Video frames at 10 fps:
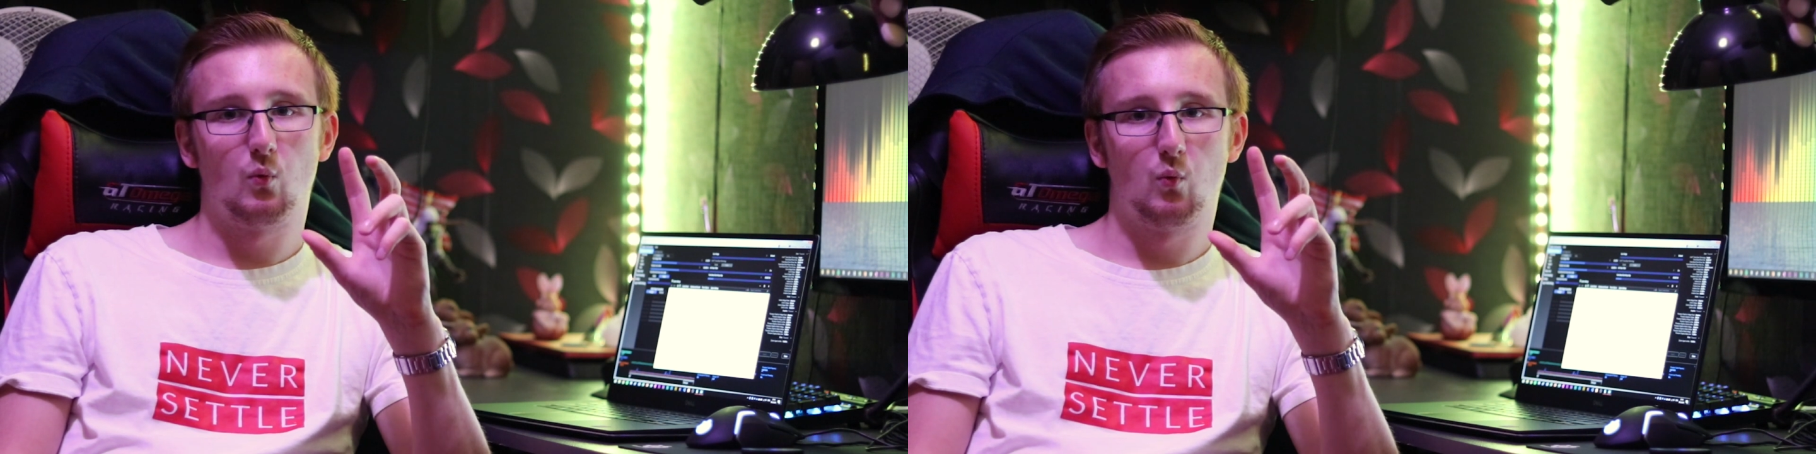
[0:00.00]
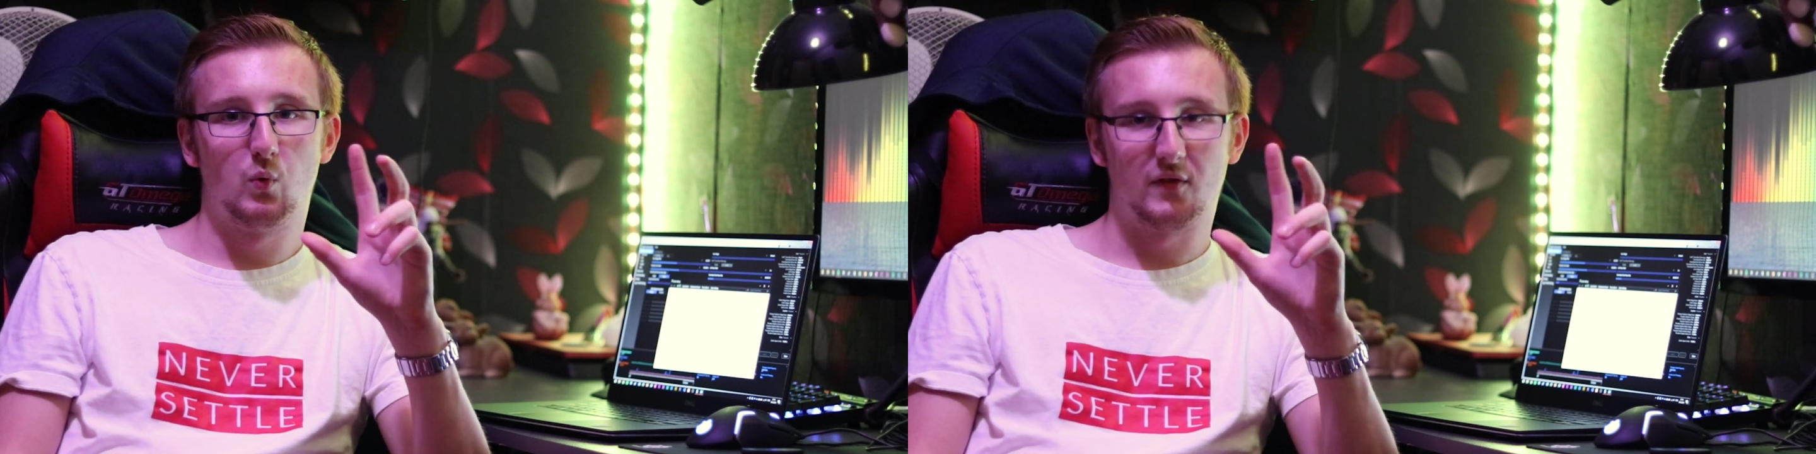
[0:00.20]

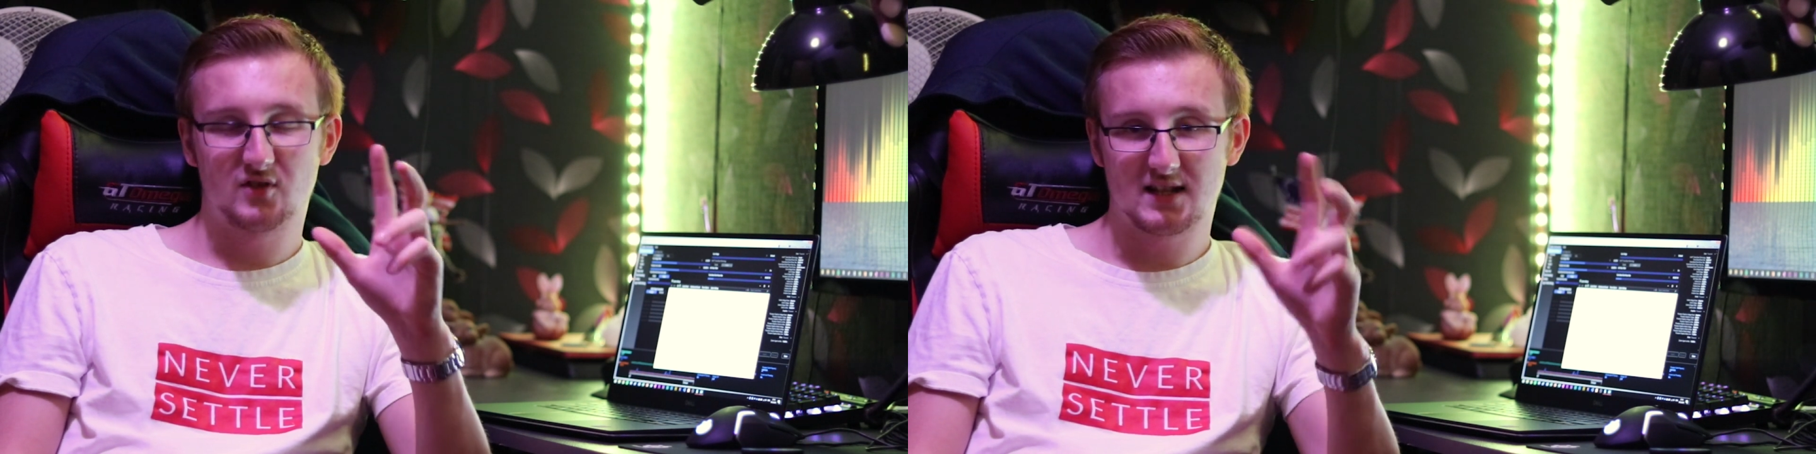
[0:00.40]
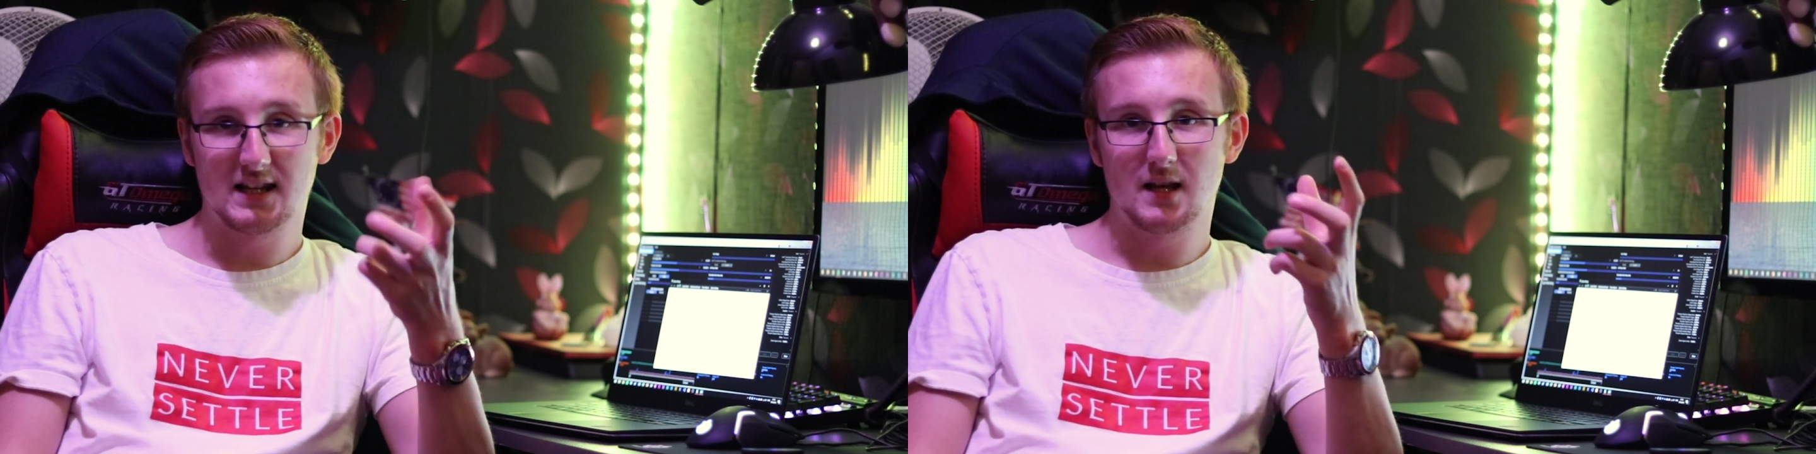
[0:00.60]

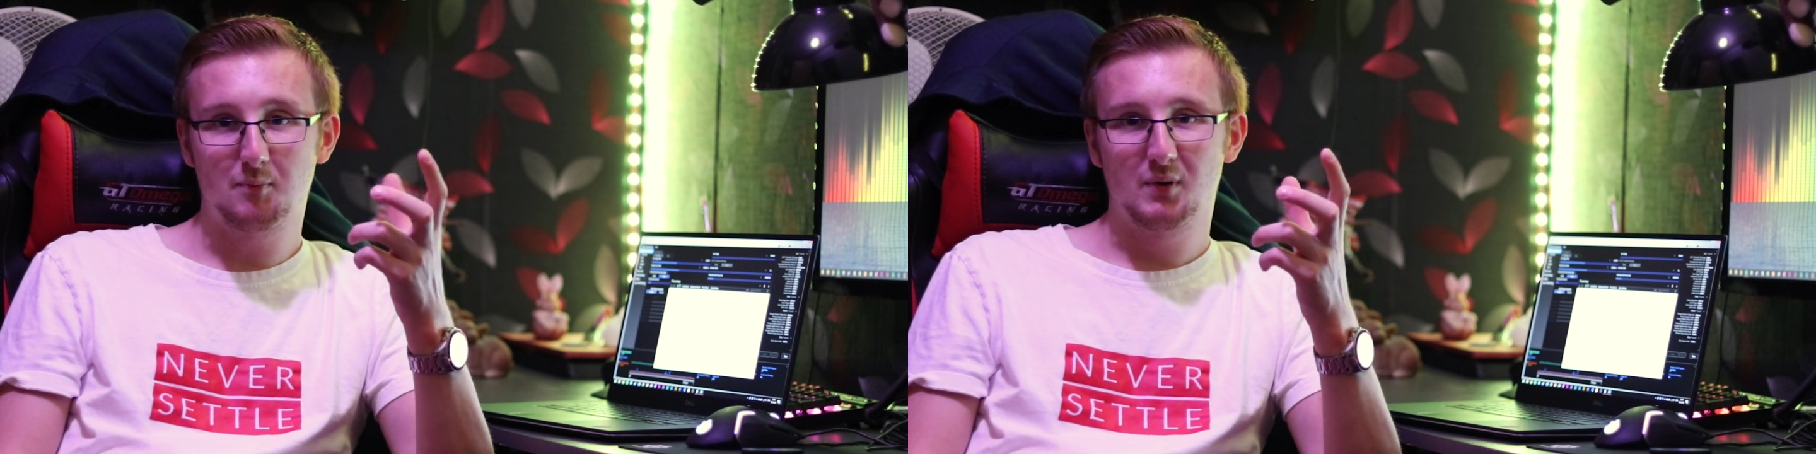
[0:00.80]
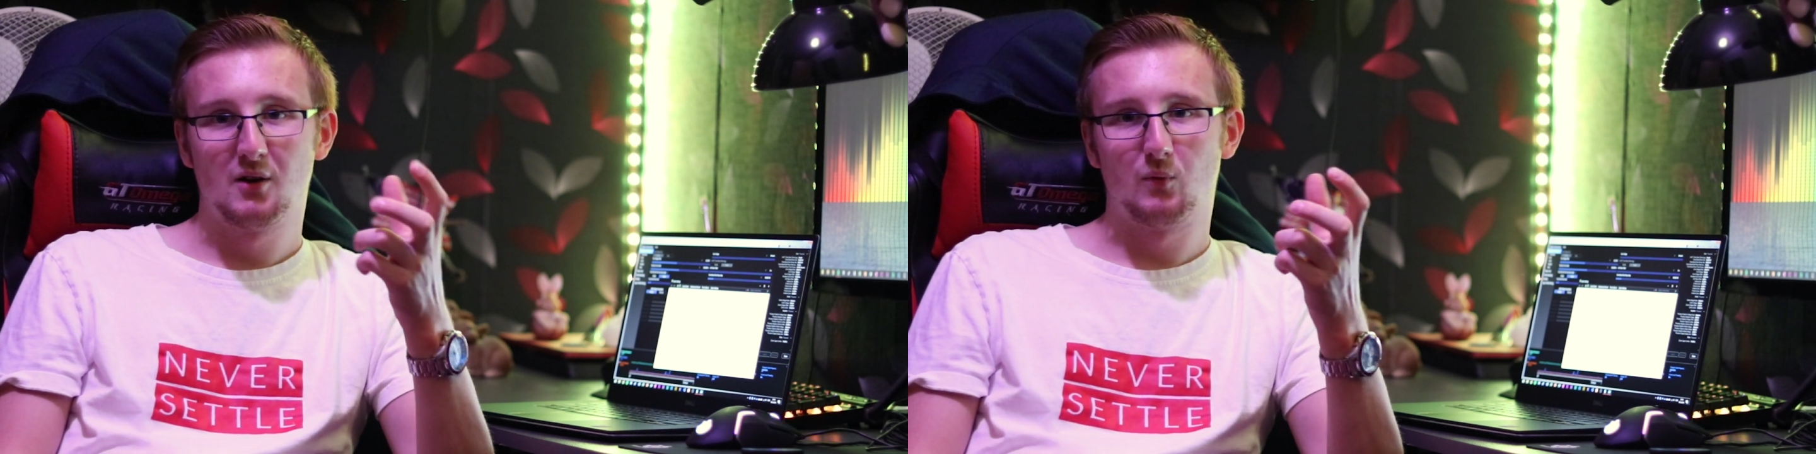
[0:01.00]
with
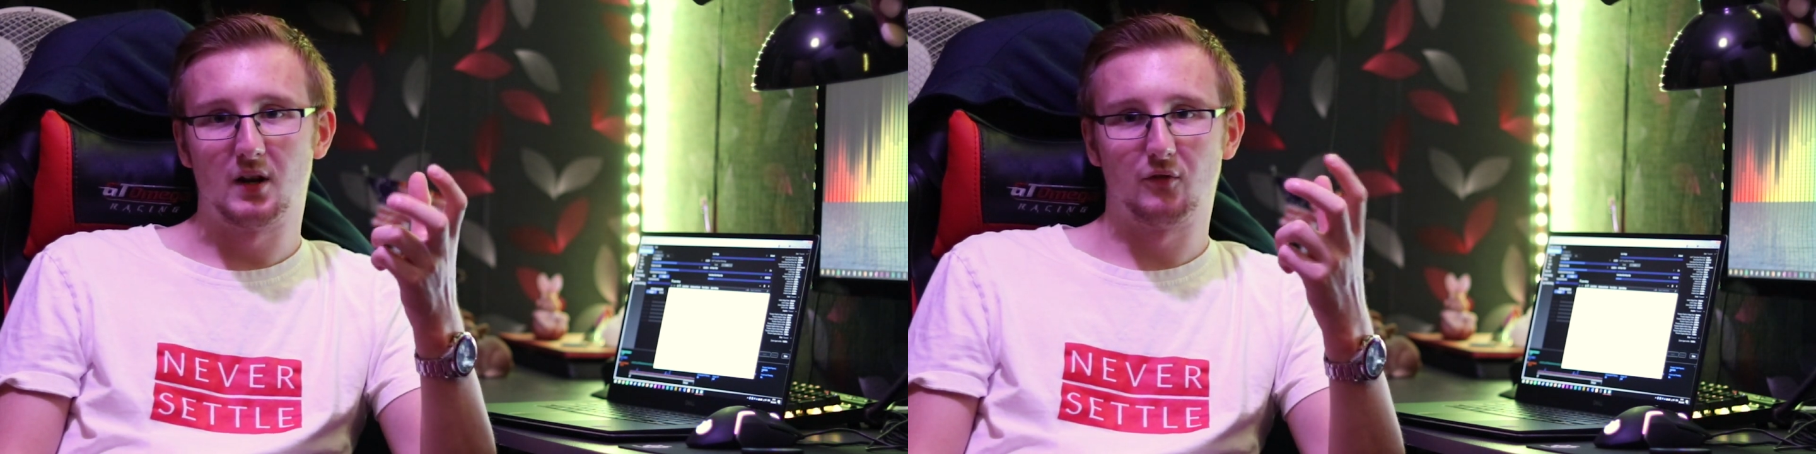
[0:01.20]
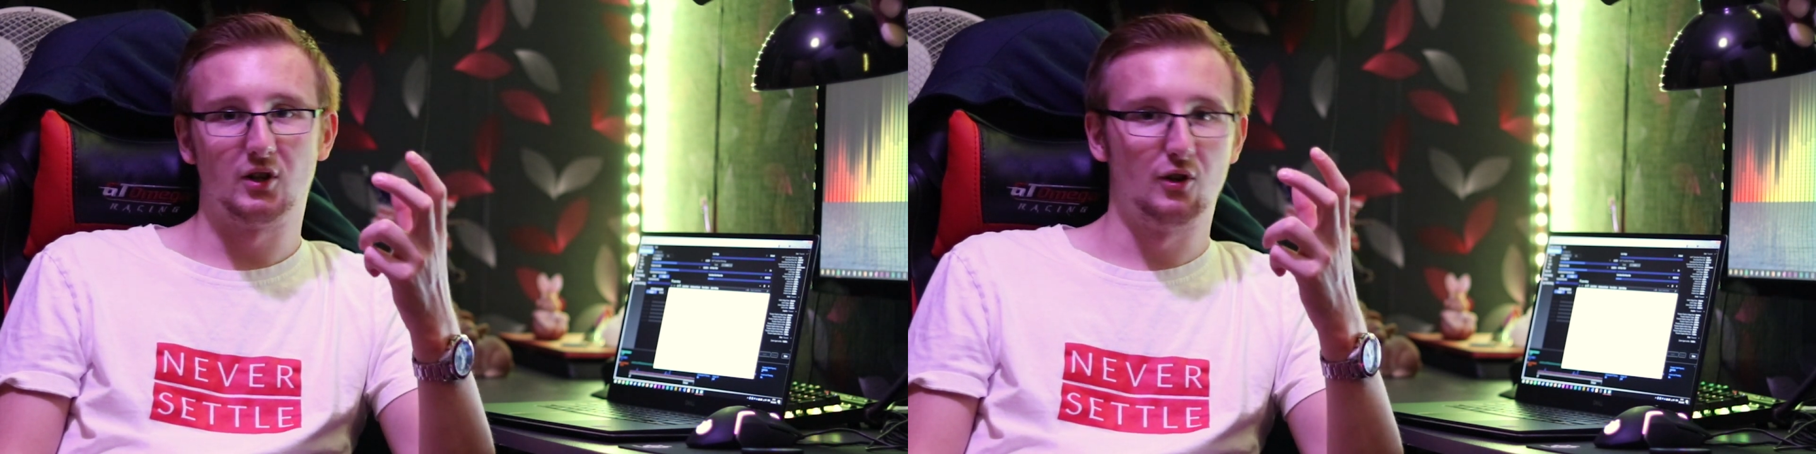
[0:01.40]
sleep, whenever